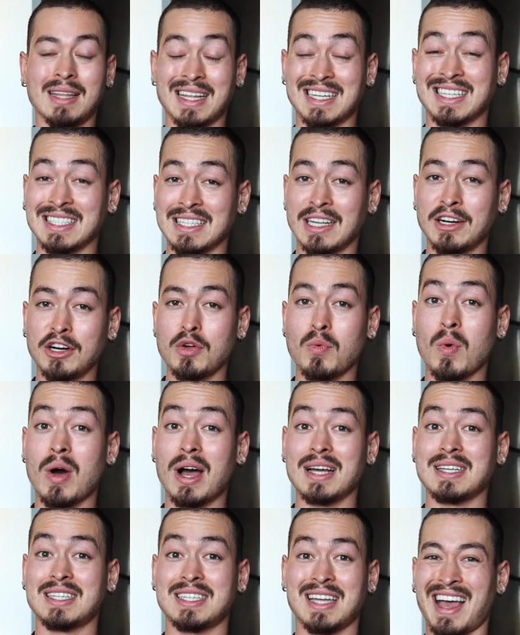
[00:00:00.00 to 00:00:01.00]
That's literally
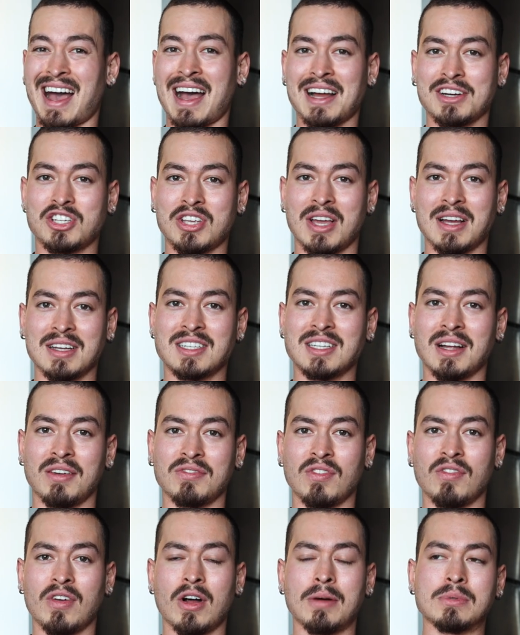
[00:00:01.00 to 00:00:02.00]
why I say hashtag
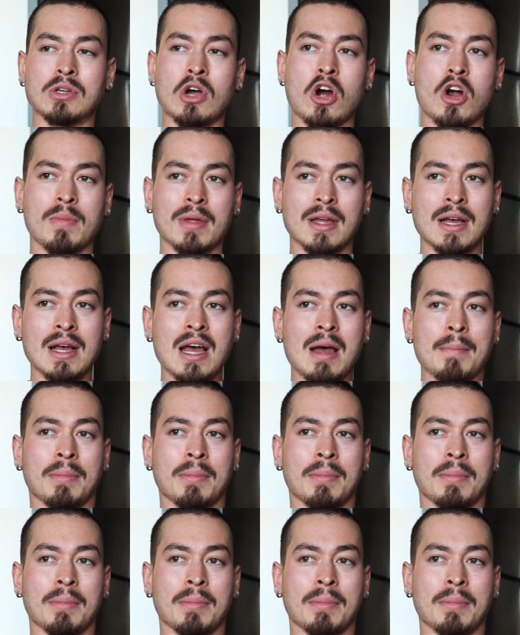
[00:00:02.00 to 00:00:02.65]
self-developed army.